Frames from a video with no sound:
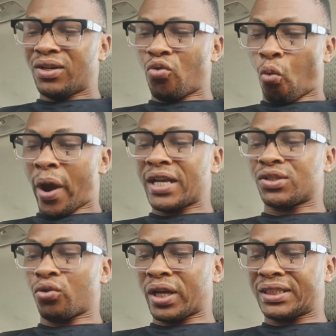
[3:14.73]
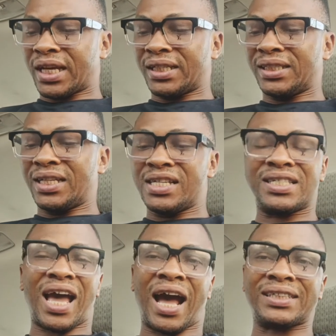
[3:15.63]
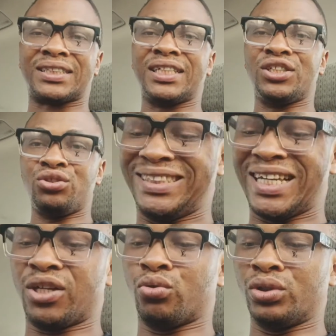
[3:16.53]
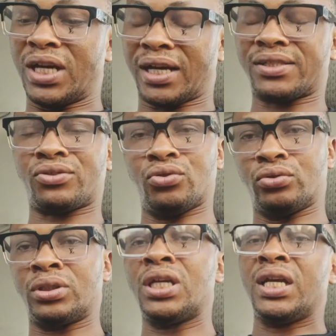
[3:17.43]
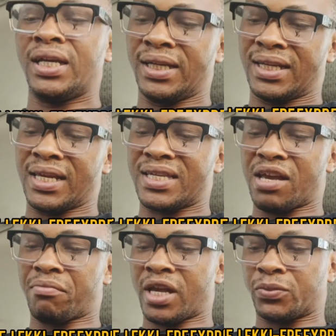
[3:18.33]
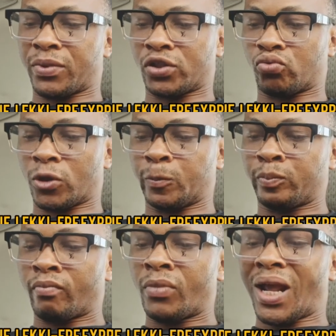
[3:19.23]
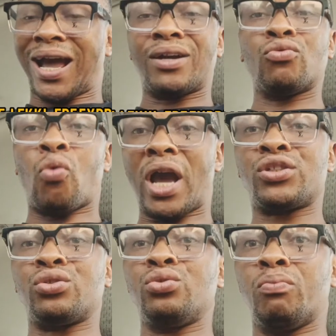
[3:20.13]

Where it's located is at Yeguda Zone in Lekki-Epe Expressway. And why should you